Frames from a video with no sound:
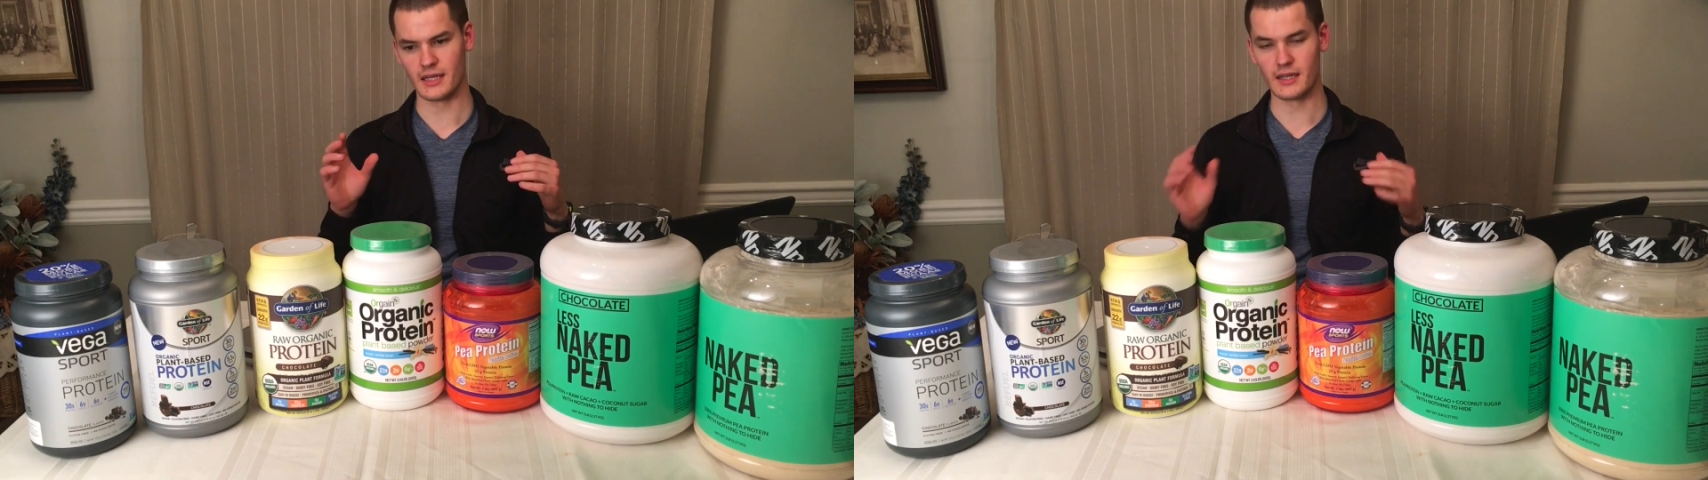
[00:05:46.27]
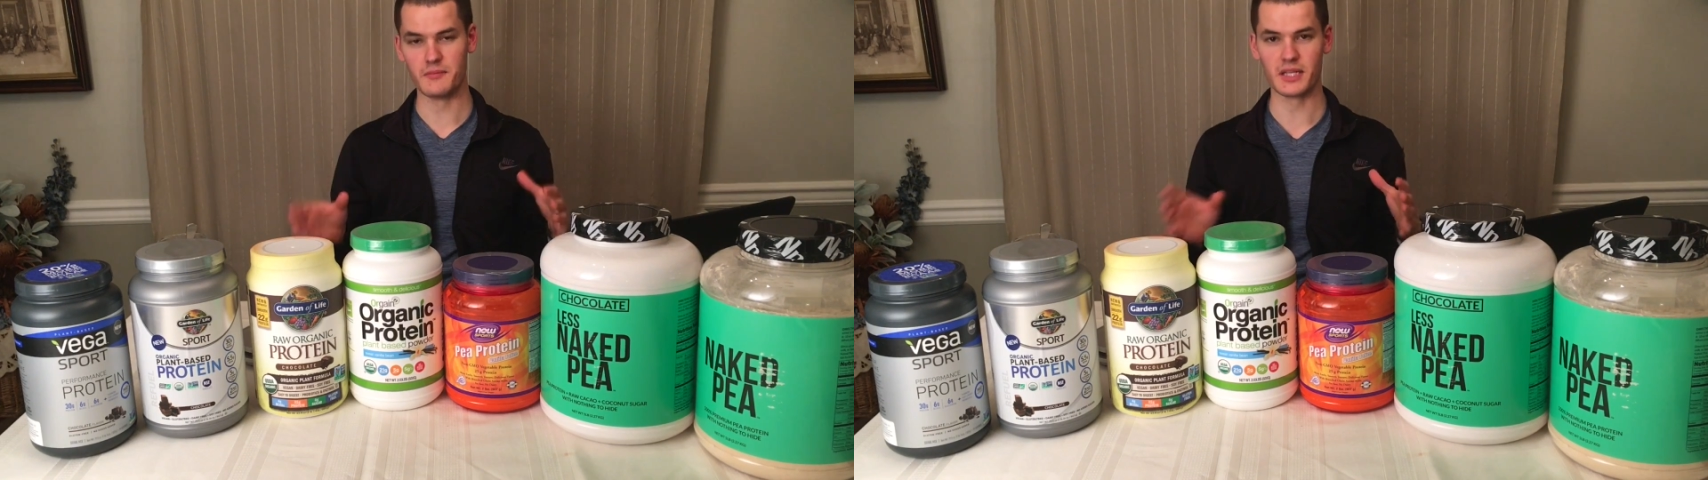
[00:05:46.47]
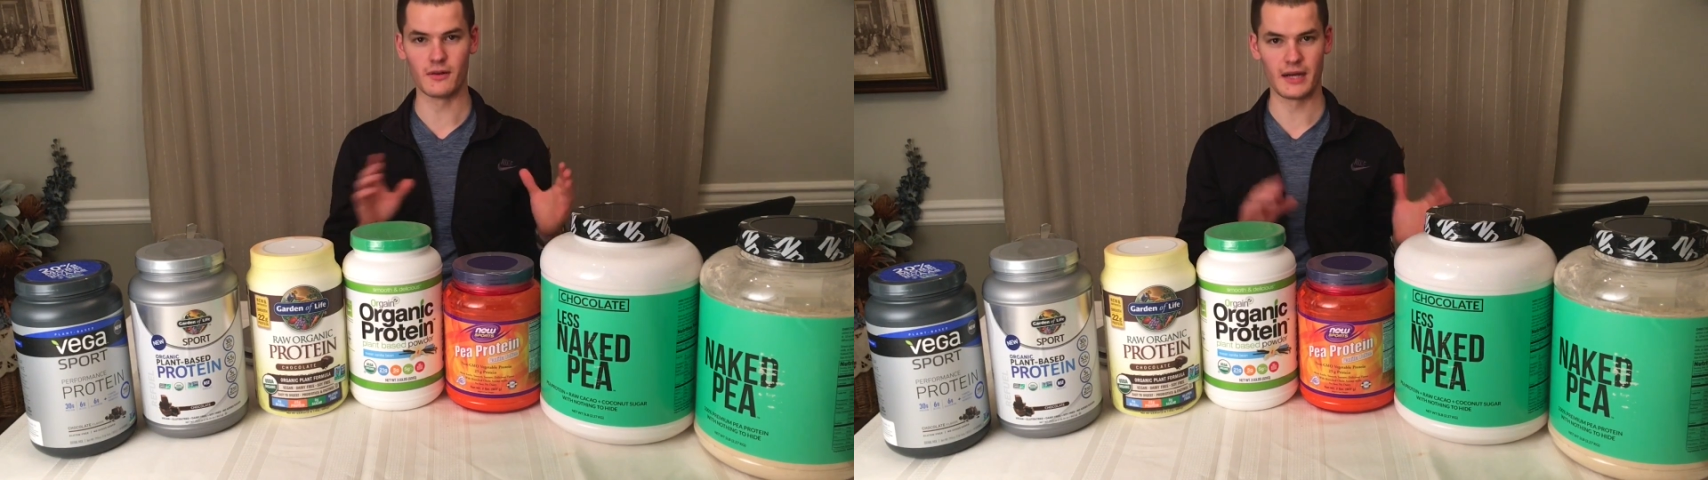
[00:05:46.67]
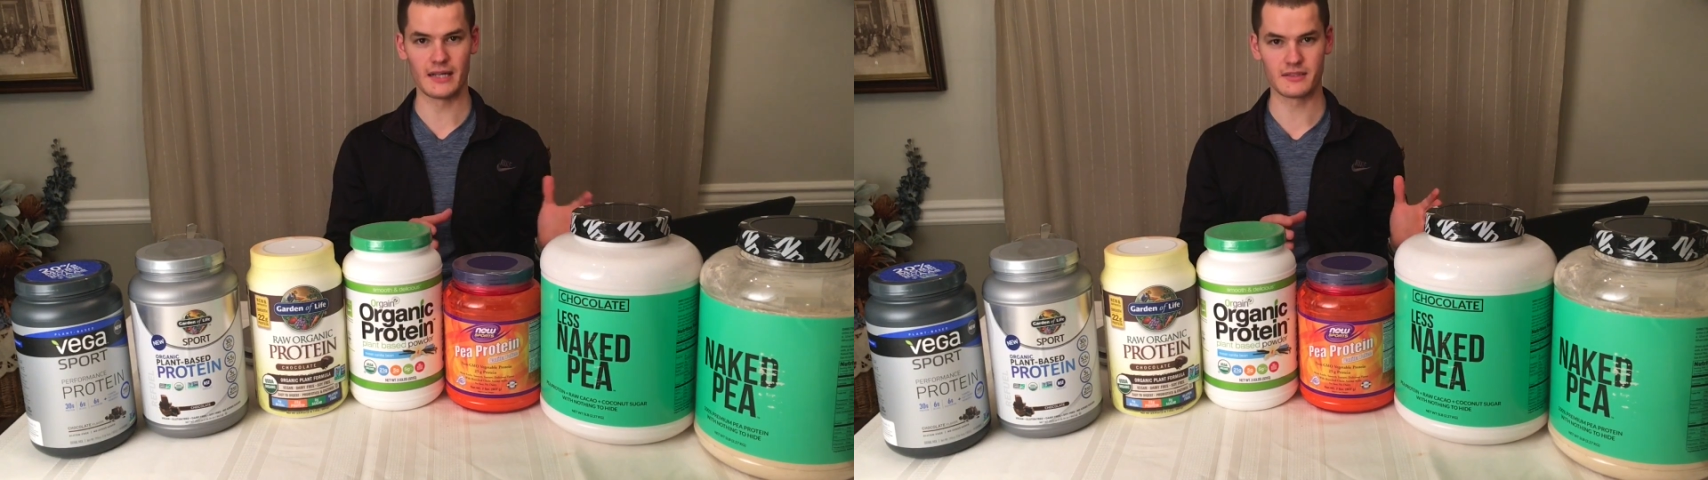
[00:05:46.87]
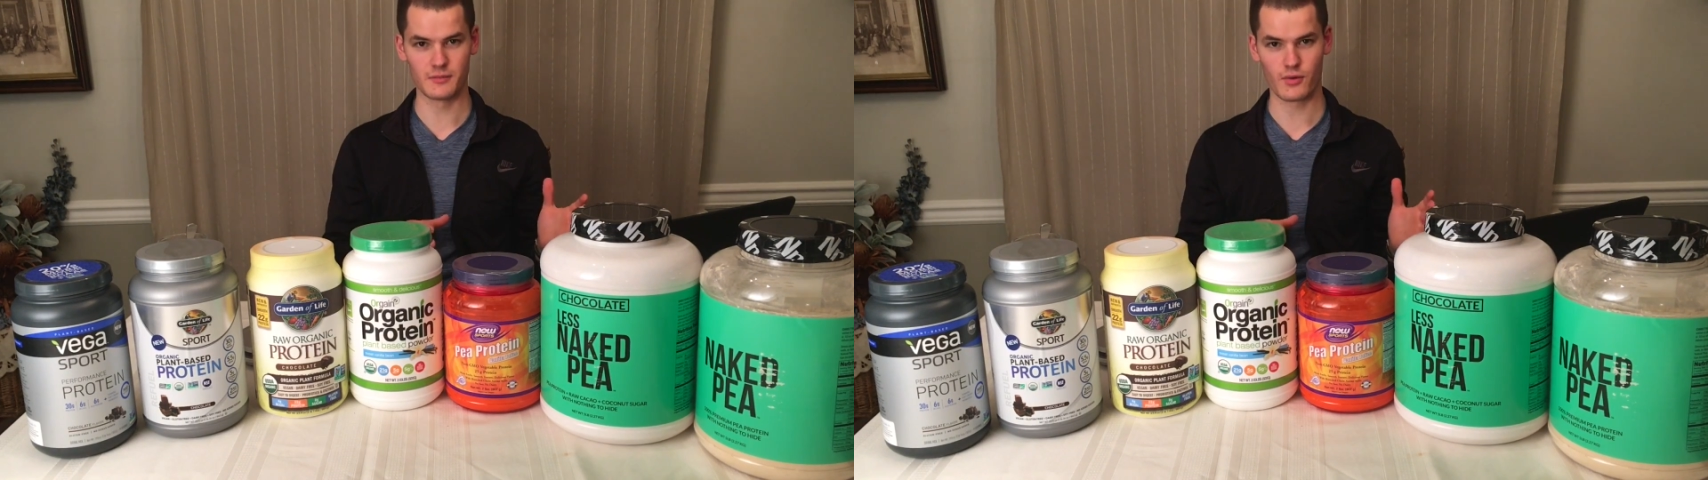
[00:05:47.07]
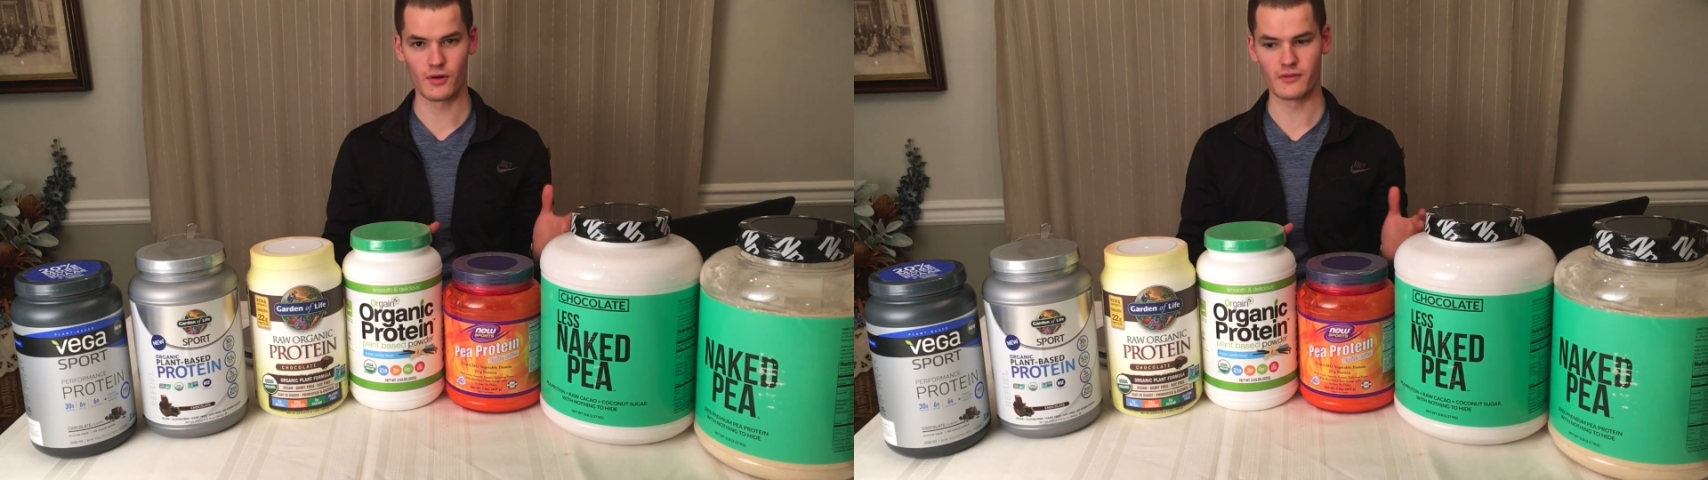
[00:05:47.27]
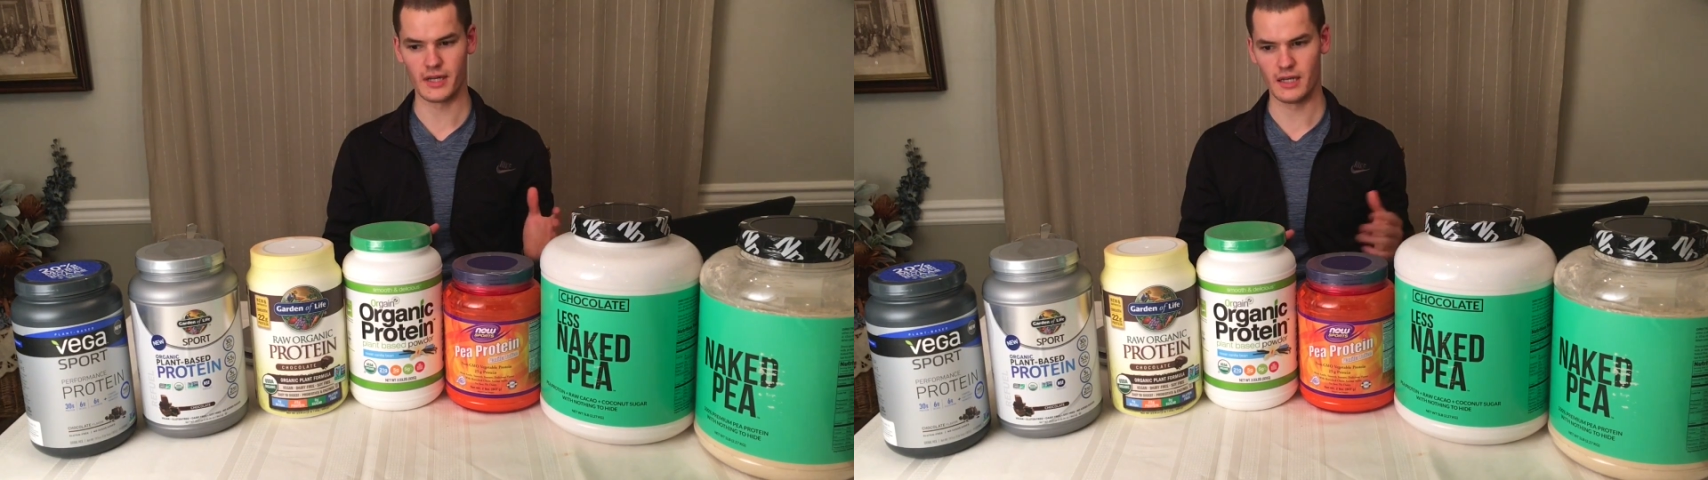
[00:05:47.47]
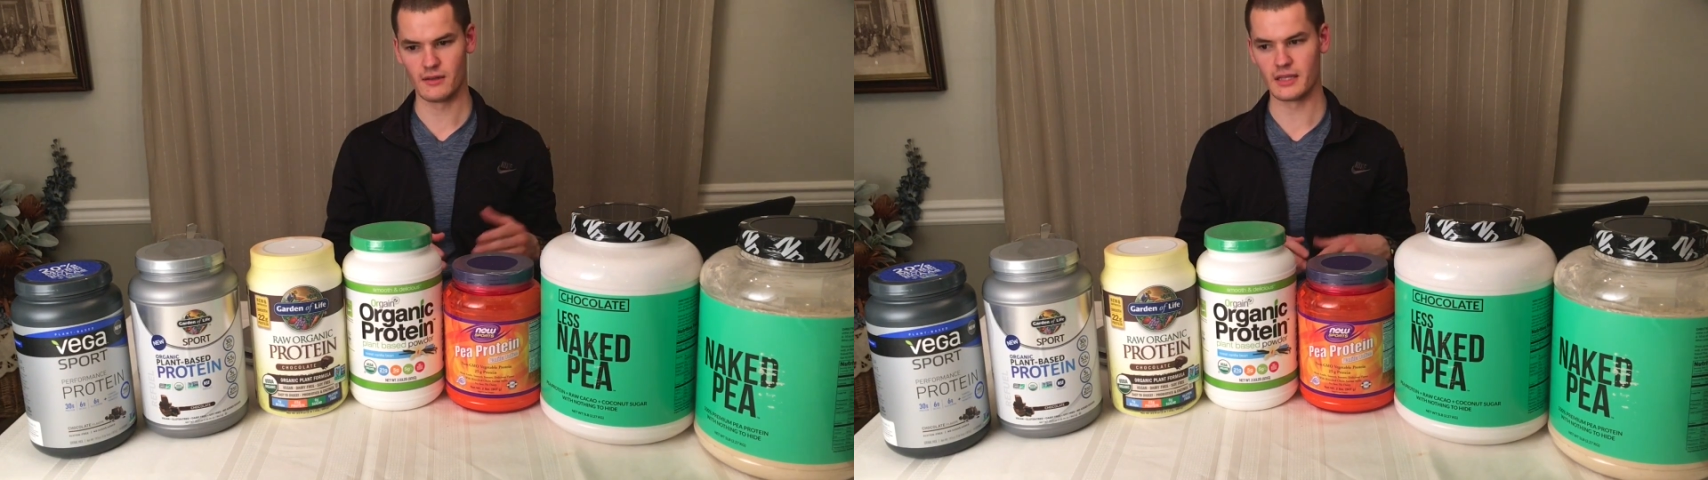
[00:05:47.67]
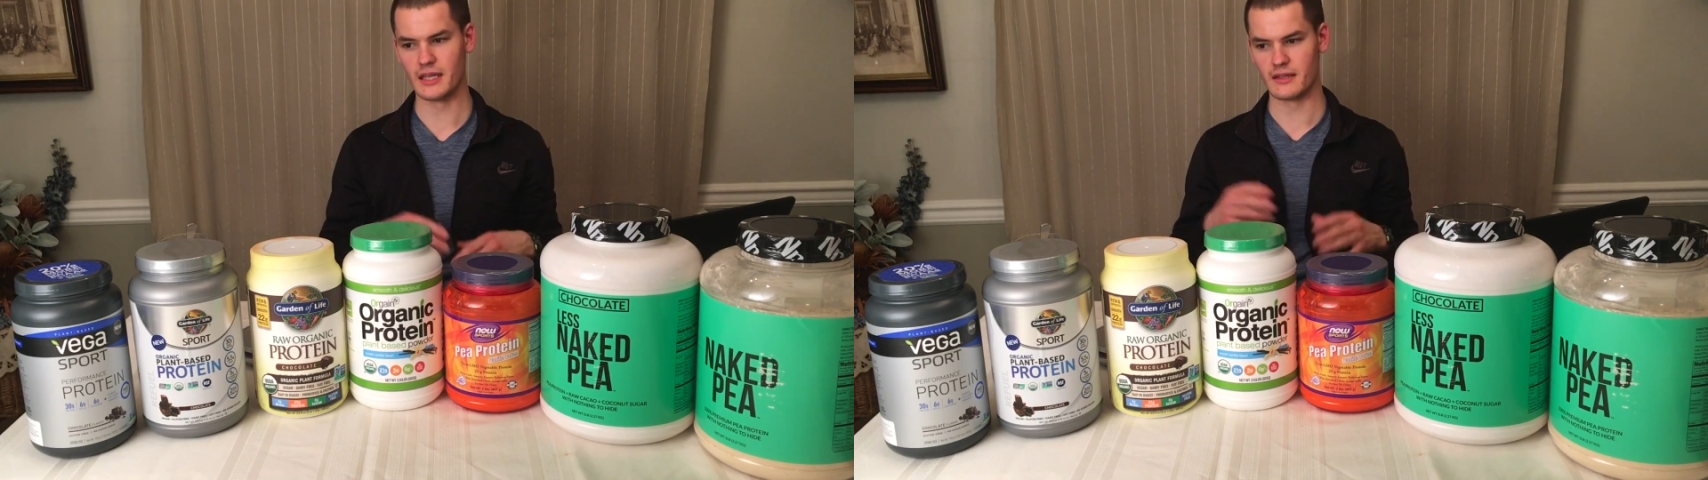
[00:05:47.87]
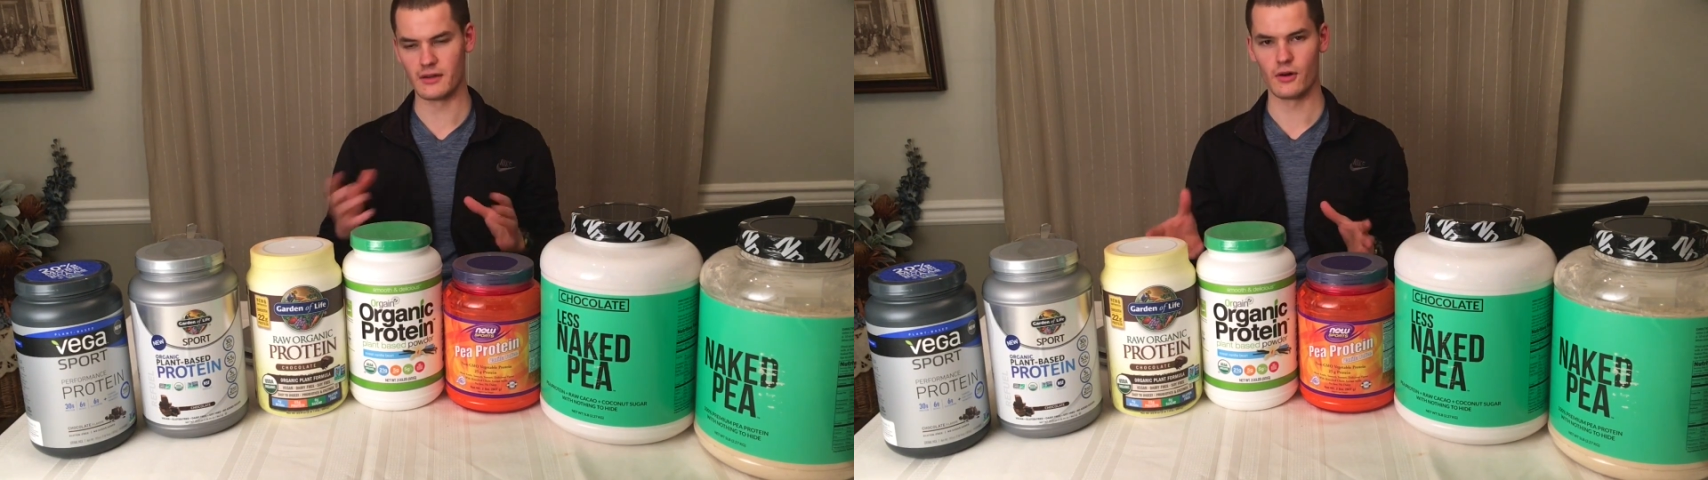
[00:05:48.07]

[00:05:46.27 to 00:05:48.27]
amino acid profile and